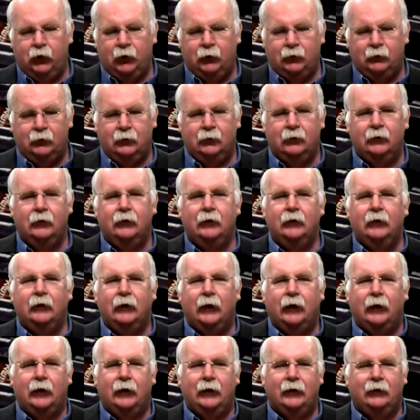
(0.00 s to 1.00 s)
it,
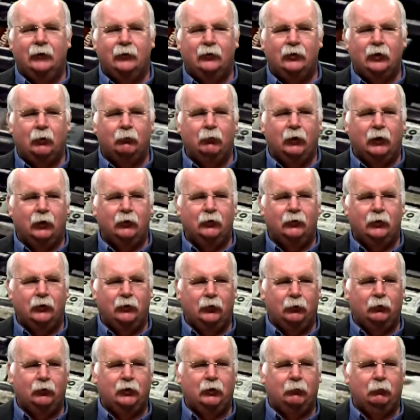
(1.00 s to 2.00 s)
in some countries
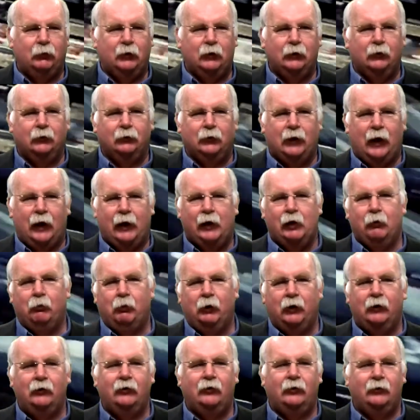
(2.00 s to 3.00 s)
there was something called hire
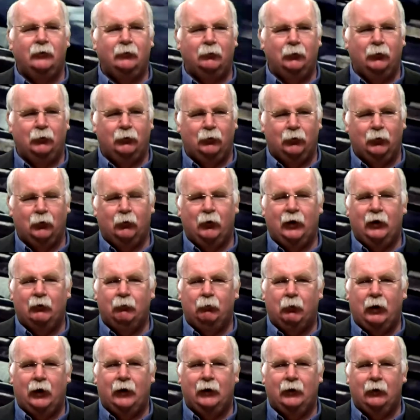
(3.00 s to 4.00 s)
purchase, which was a way of
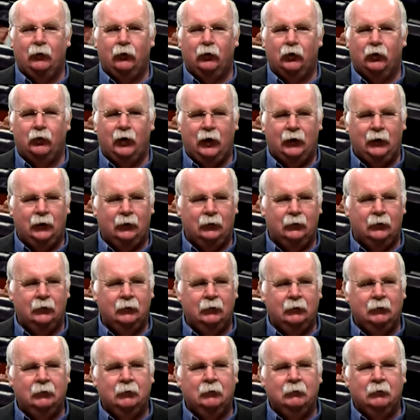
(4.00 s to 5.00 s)
buying on credit.
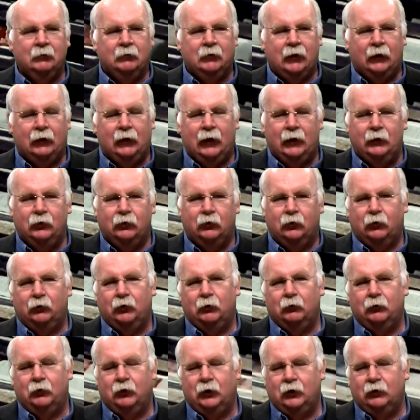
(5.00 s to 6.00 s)
Then later on
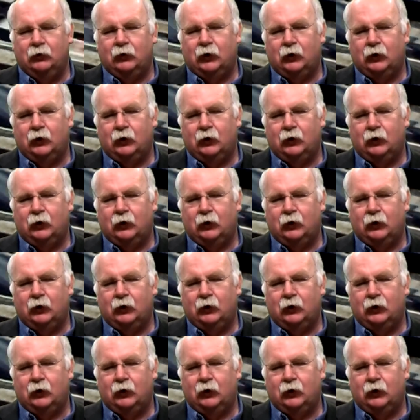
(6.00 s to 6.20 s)
there were things